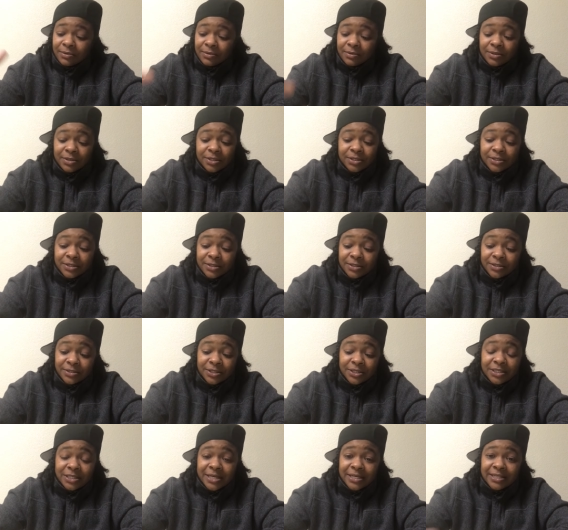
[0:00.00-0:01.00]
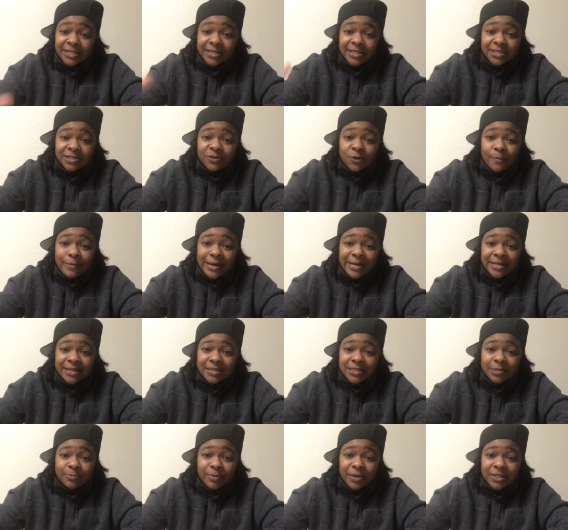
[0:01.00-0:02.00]
because just like this nobody
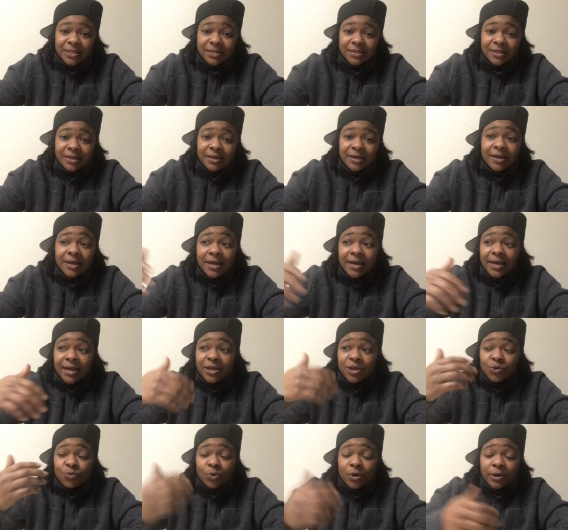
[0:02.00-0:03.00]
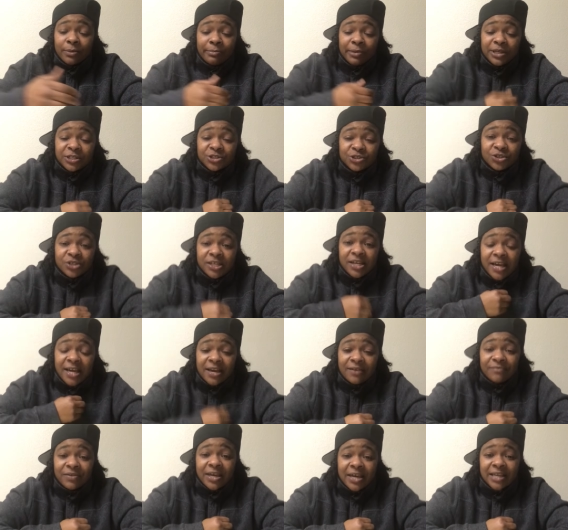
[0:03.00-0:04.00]
expected that and you want to make sure you
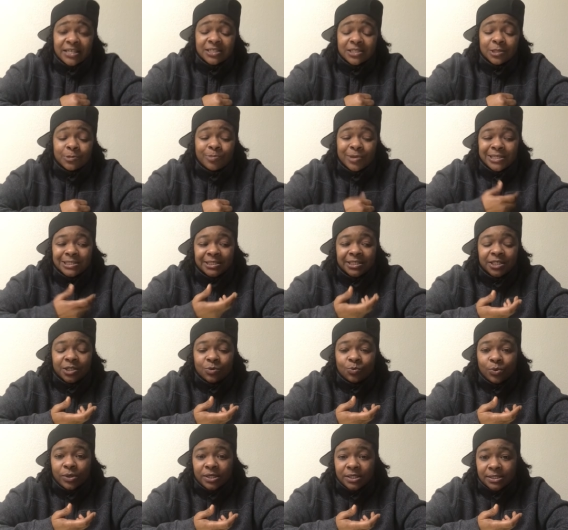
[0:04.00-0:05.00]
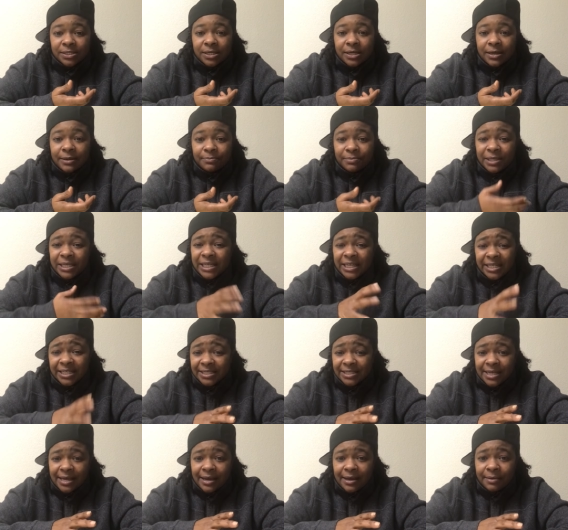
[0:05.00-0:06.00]
have gas especially in the wintertime
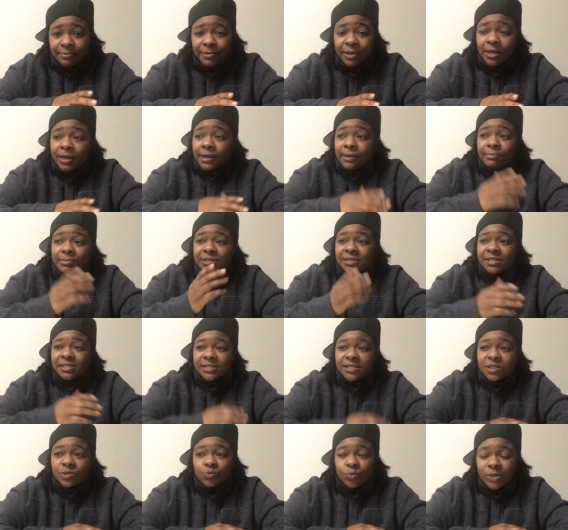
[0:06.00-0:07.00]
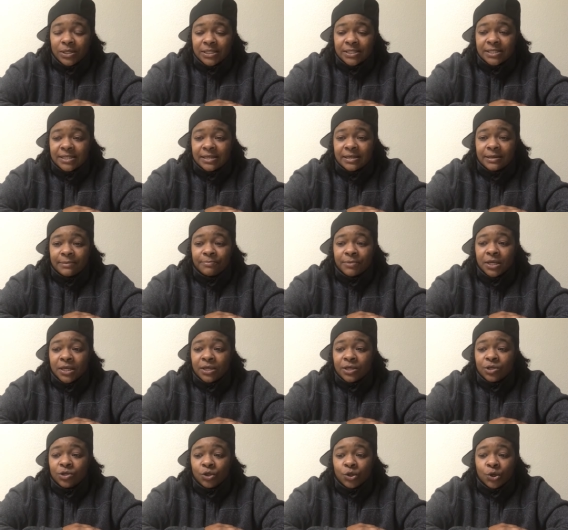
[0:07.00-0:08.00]
anytime but since it's wintertime
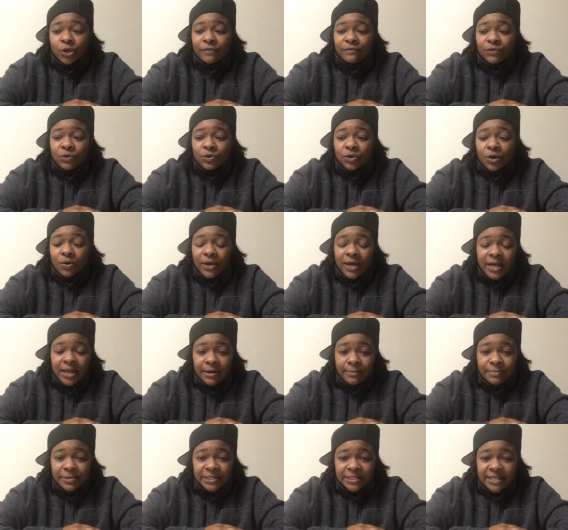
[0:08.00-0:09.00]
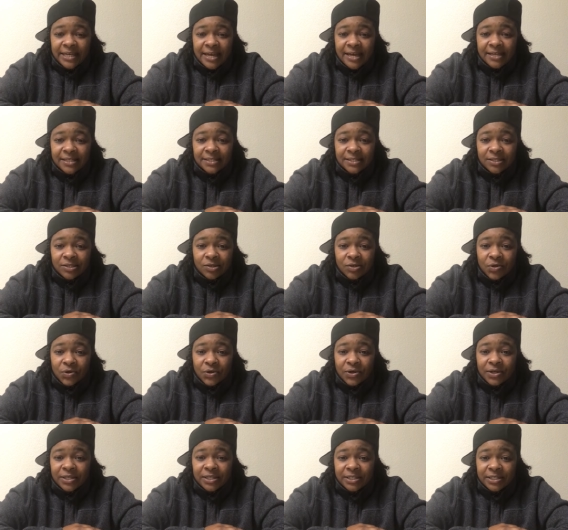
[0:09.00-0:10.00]
you know if you don't have that much gas in your
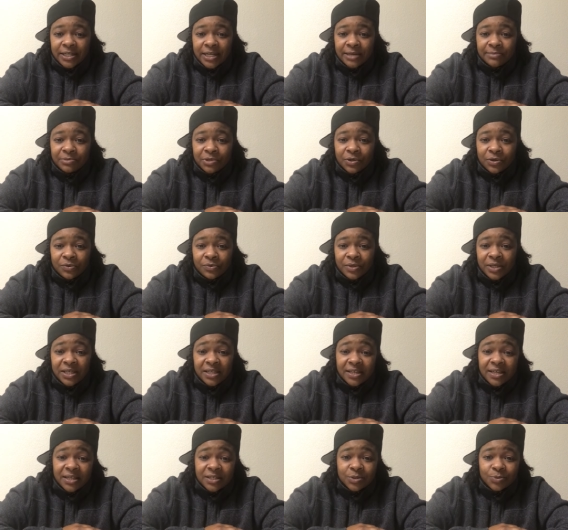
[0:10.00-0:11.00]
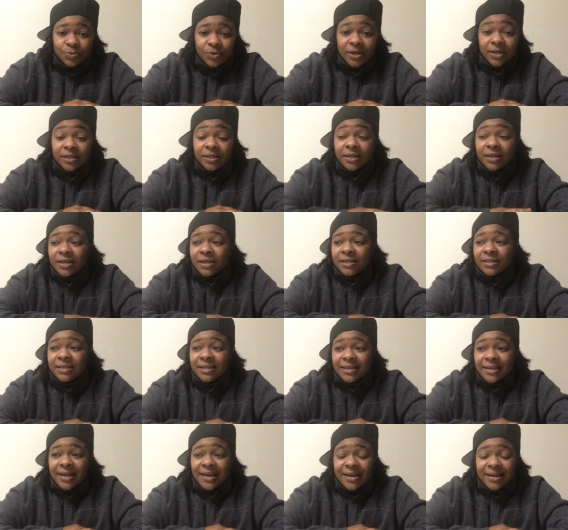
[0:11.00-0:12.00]
car and you are damn near on E, guess what
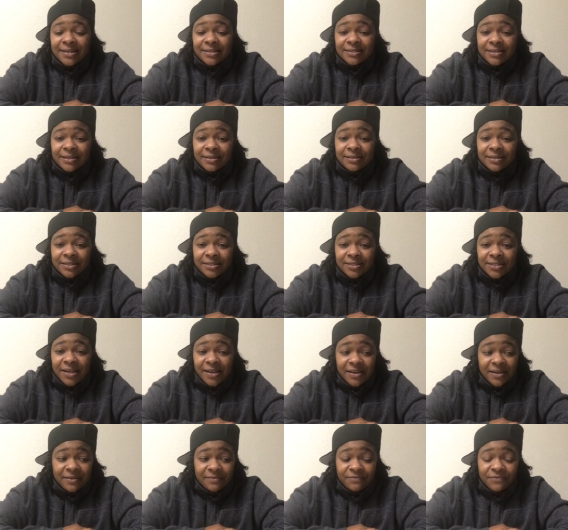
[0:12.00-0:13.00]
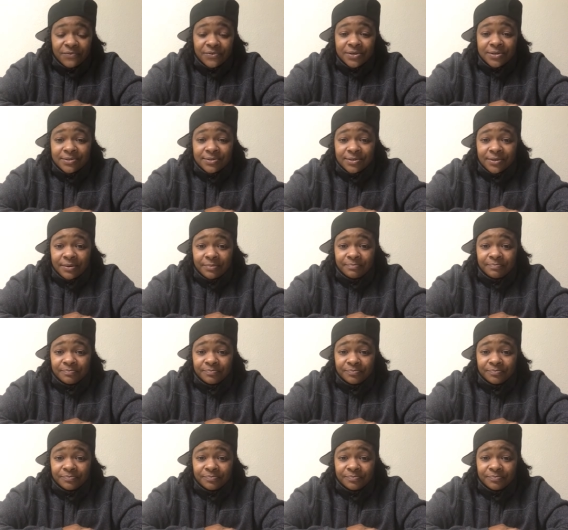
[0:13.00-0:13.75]
your gas can your tank can freeze up